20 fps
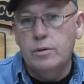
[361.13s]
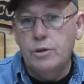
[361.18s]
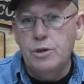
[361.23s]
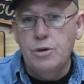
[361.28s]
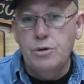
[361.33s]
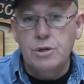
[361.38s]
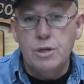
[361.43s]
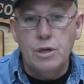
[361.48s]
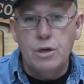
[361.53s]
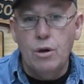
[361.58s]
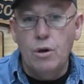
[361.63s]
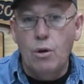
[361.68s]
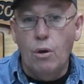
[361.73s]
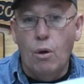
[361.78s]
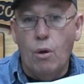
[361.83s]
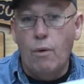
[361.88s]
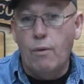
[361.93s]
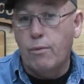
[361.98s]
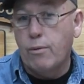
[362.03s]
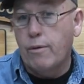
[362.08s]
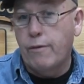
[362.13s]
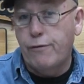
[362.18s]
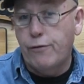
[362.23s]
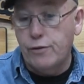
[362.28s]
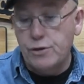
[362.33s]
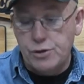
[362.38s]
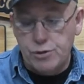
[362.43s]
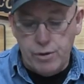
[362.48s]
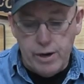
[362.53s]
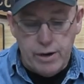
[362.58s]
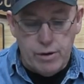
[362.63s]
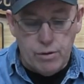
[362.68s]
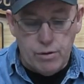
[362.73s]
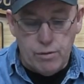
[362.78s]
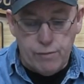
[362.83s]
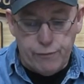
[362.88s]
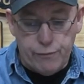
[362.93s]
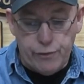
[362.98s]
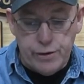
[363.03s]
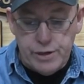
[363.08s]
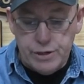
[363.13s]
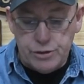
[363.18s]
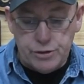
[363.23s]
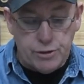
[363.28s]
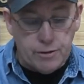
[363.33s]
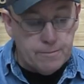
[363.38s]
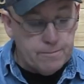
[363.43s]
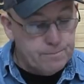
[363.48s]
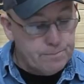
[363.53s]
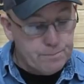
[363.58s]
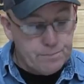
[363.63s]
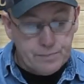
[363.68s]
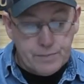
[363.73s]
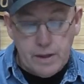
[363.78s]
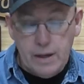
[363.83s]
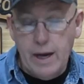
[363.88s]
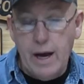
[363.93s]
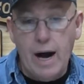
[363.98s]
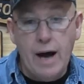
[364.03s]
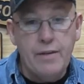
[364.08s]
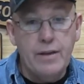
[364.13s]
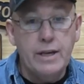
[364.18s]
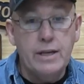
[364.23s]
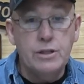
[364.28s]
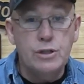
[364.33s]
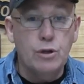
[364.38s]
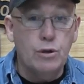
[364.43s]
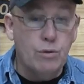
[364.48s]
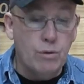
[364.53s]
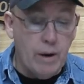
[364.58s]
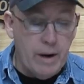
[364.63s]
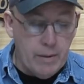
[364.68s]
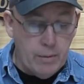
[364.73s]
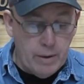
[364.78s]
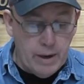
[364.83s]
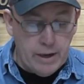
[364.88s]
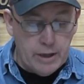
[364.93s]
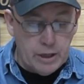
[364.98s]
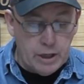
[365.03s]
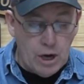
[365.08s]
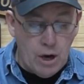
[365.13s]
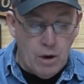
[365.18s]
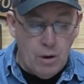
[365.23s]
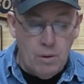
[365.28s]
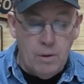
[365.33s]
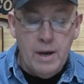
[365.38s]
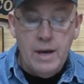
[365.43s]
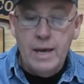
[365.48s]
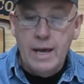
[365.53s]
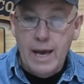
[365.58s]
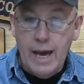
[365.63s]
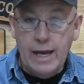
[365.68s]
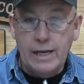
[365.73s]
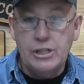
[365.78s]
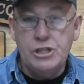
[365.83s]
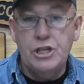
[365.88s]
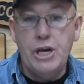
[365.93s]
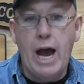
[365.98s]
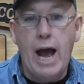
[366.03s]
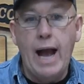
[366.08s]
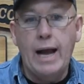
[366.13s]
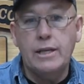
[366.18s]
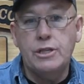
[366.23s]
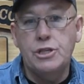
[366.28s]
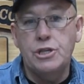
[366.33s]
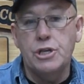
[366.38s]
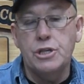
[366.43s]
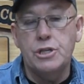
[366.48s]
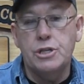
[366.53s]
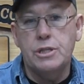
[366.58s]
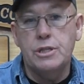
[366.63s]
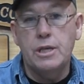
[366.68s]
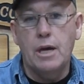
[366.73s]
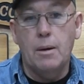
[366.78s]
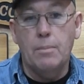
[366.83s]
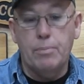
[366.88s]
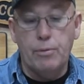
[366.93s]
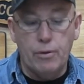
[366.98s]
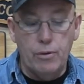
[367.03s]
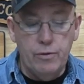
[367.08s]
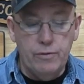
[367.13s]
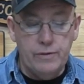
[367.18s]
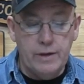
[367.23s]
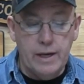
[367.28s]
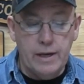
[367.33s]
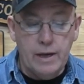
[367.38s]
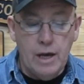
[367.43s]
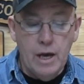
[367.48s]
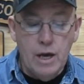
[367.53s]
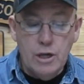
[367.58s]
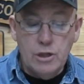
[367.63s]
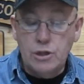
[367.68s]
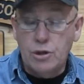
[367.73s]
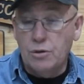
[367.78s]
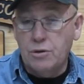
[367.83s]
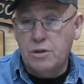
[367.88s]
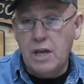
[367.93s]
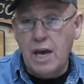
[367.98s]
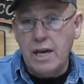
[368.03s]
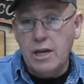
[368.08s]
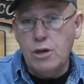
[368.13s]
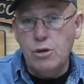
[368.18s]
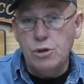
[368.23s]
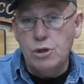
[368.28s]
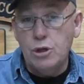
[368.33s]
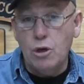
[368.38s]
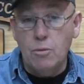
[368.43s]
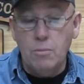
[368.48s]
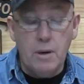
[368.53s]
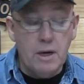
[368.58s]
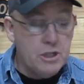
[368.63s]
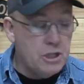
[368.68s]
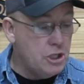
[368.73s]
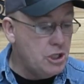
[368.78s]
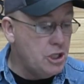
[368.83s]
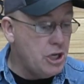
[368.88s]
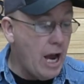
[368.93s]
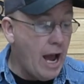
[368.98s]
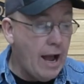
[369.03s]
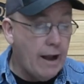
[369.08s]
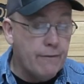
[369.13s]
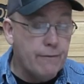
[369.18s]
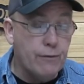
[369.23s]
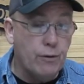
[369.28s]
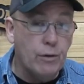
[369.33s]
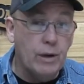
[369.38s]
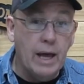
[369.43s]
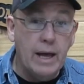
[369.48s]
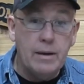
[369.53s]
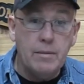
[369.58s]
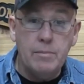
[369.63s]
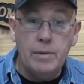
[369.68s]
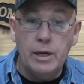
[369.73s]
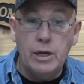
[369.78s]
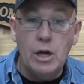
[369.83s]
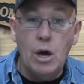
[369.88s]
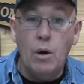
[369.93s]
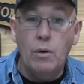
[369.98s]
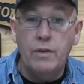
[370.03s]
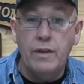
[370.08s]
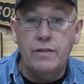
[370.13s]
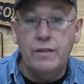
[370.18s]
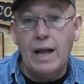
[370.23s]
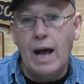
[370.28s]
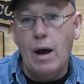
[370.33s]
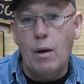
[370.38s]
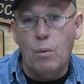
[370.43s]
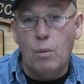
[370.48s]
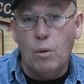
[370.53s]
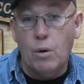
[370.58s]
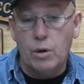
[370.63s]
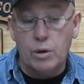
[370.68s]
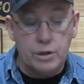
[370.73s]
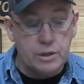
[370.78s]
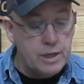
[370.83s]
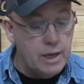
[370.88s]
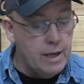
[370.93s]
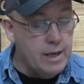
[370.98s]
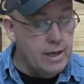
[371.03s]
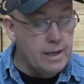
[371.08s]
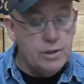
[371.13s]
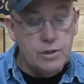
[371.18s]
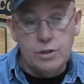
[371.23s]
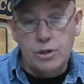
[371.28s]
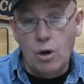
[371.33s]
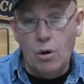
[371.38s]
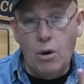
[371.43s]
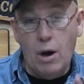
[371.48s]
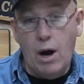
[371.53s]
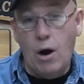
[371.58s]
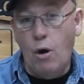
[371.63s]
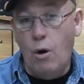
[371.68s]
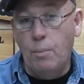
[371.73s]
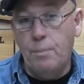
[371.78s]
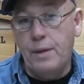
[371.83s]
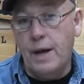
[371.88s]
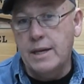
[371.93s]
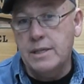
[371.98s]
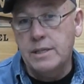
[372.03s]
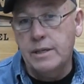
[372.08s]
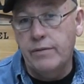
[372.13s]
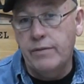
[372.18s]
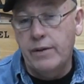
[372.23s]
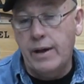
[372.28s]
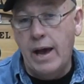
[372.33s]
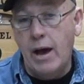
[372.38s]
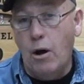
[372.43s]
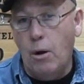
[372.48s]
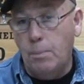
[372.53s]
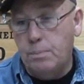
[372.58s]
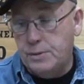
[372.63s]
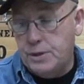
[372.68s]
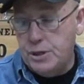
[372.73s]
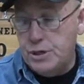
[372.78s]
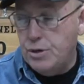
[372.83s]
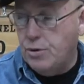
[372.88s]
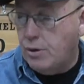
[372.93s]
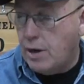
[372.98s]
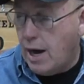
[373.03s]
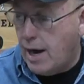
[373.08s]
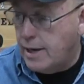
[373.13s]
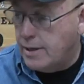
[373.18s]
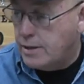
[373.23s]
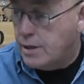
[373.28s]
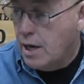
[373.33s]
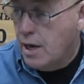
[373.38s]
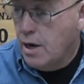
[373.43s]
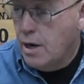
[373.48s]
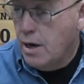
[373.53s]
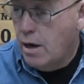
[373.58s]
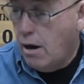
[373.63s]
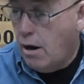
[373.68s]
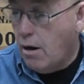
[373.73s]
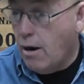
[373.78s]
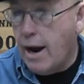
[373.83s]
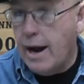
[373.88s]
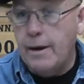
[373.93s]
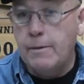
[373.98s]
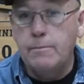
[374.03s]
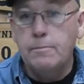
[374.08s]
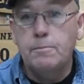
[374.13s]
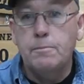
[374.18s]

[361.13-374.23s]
using an old refrigerator or freezer, I think is a great way to go. And Jack just uh, proved it. So thank you so much, Jack, for letting me know that that worked. So I hope that's a help to you guys. All right.